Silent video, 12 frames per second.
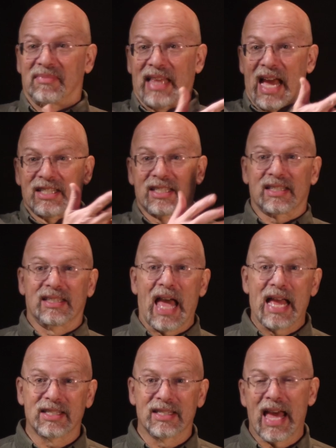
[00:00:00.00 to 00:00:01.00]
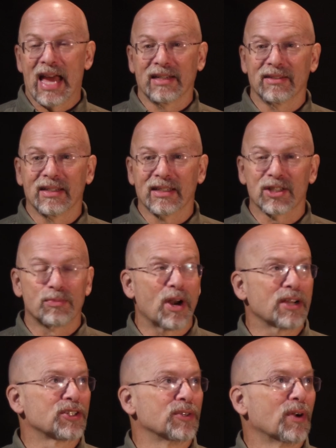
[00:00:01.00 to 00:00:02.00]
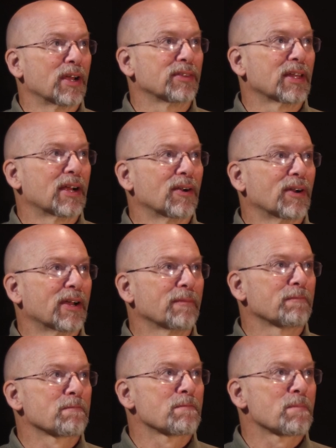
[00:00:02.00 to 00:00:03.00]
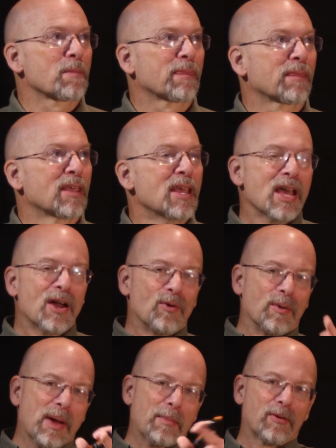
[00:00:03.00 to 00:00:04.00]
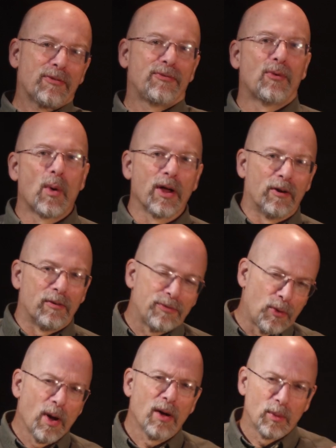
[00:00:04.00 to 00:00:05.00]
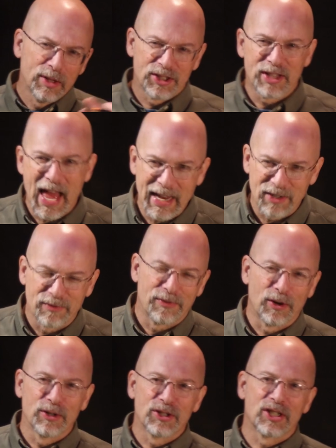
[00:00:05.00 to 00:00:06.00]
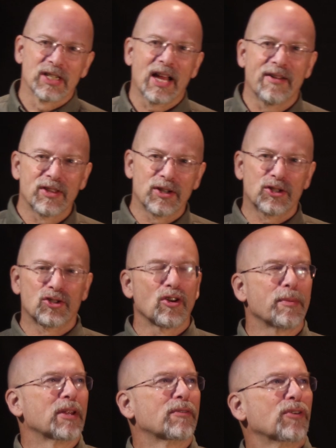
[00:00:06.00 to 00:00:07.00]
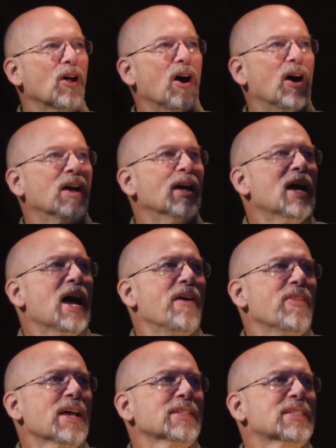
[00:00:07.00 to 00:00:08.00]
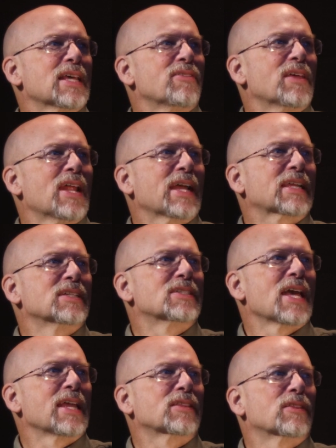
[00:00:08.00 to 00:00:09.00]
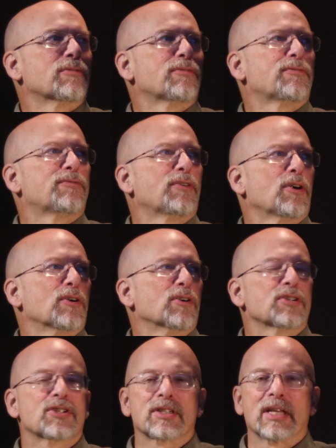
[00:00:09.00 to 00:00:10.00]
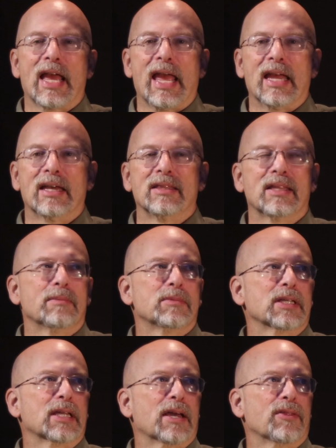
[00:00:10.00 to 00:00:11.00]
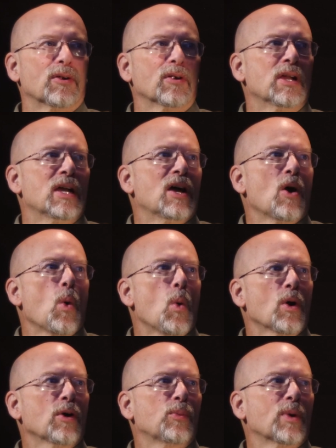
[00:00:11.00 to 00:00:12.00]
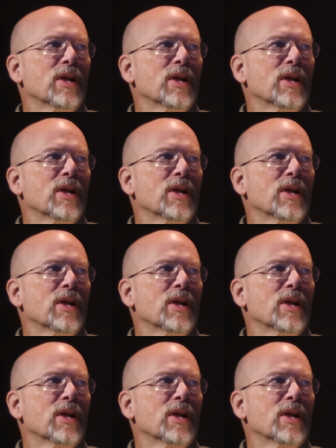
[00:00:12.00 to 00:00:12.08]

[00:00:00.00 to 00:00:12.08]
that's that expression right there, right? Remember FOIL. FOIL was that version of the distributive law, and that said that I could take the first and them together, ORed